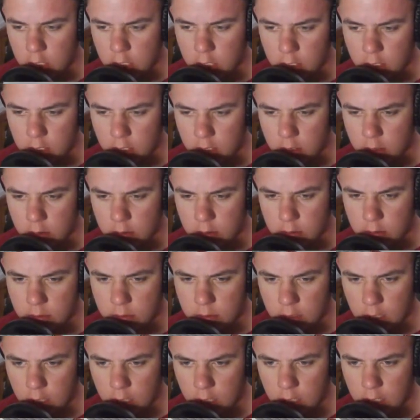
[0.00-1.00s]
You know,
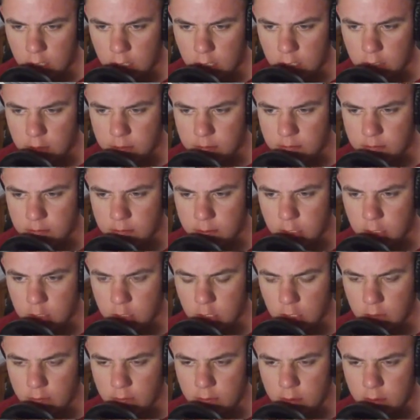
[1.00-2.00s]
you
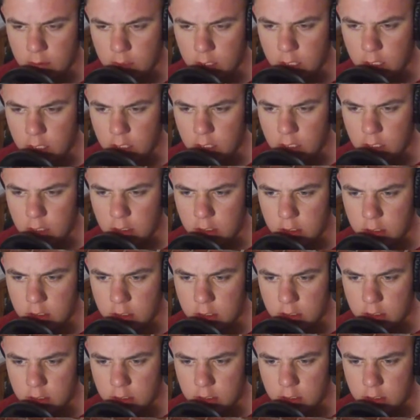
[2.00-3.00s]
drive through here,
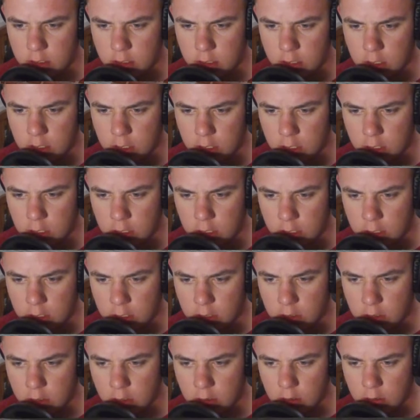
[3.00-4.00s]

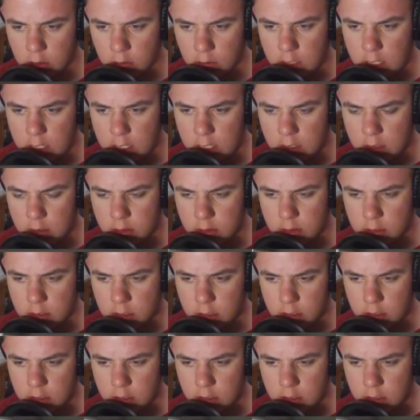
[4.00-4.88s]
you go around,